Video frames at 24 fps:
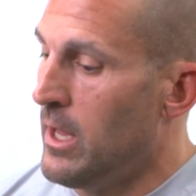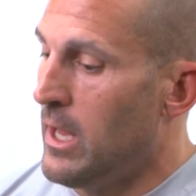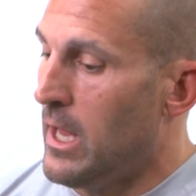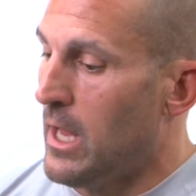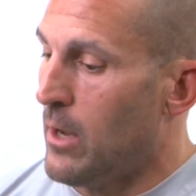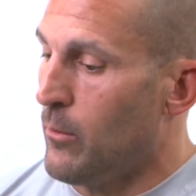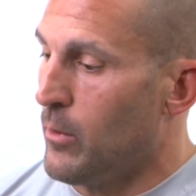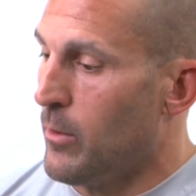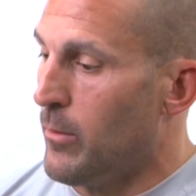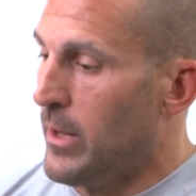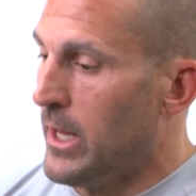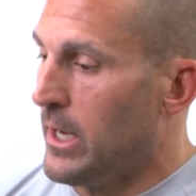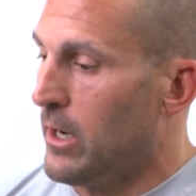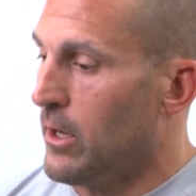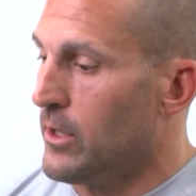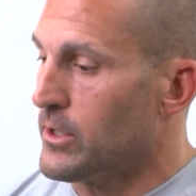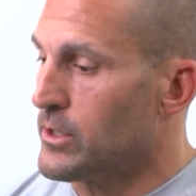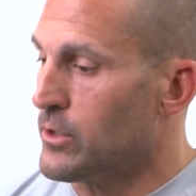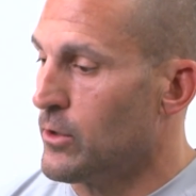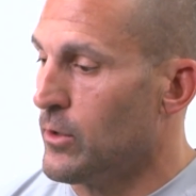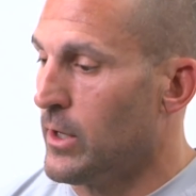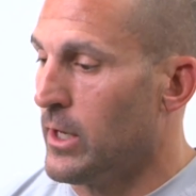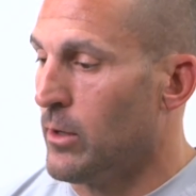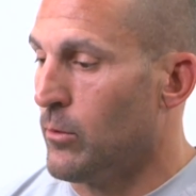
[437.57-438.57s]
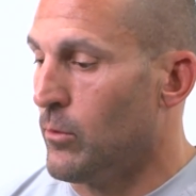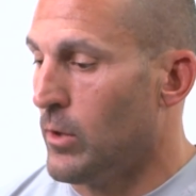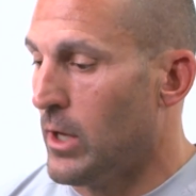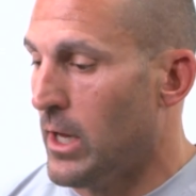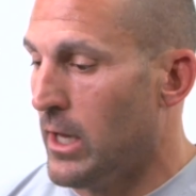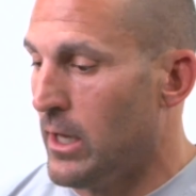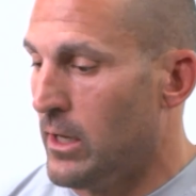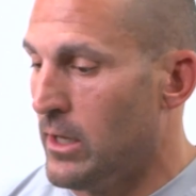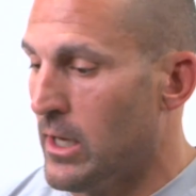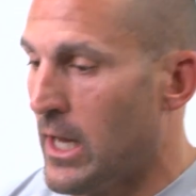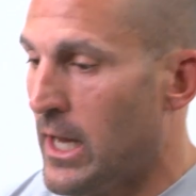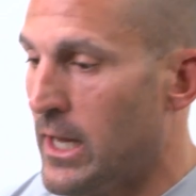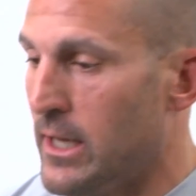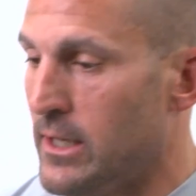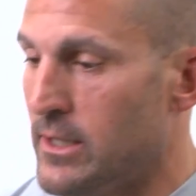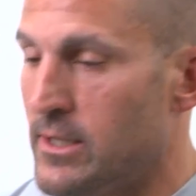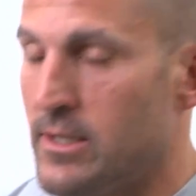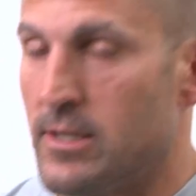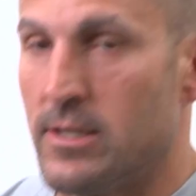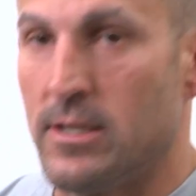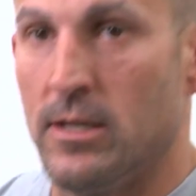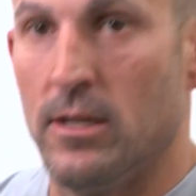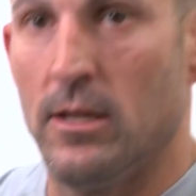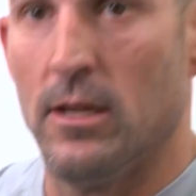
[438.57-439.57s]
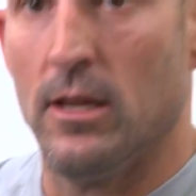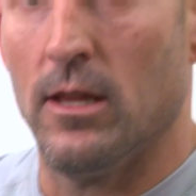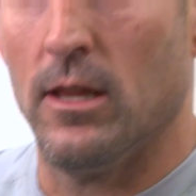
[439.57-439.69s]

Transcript: And we made also a nice